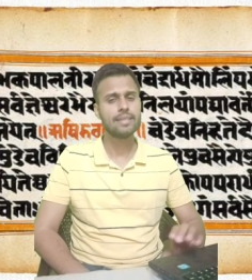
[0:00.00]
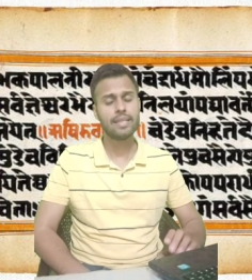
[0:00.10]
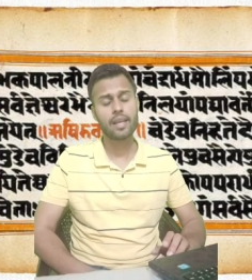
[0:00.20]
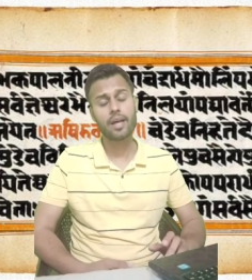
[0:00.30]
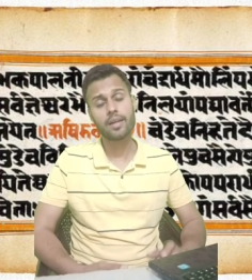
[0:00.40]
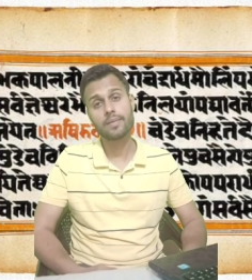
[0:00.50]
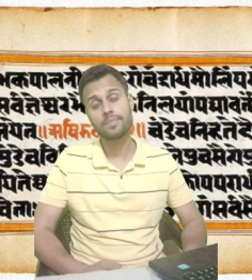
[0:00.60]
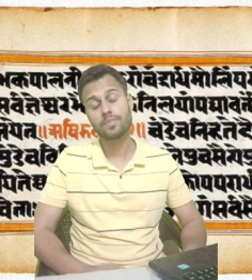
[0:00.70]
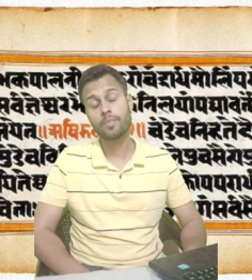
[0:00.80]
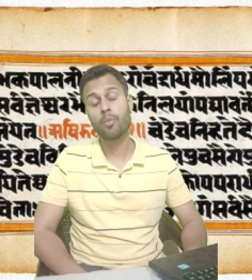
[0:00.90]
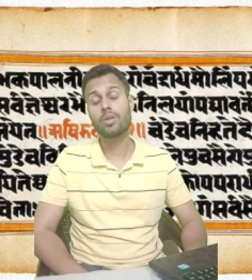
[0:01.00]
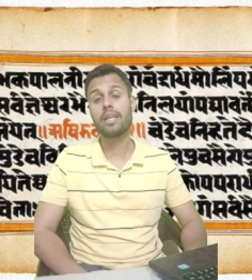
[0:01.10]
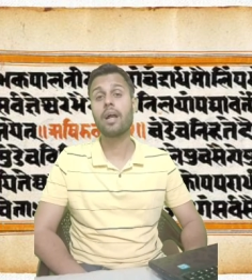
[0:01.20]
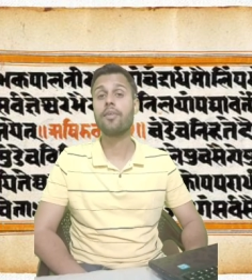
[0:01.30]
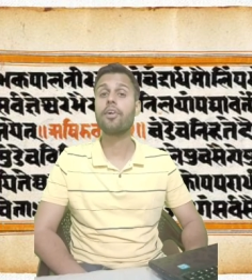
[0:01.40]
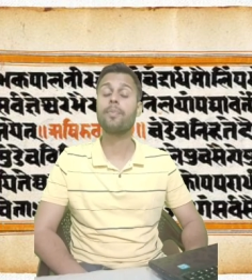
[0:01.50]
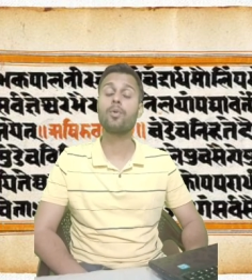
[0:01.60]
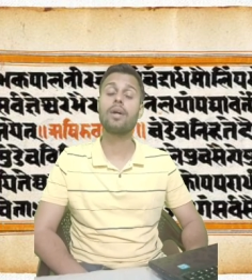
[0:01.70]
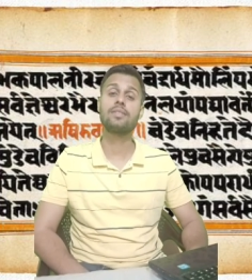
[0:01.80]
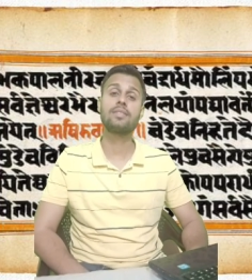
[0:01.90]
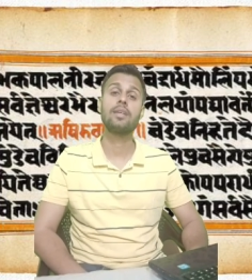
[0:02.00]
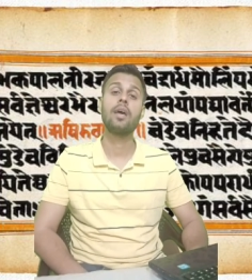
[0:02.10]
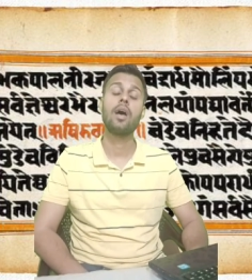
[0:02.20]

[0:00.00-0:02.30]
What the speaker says: There are more than 100 Purans.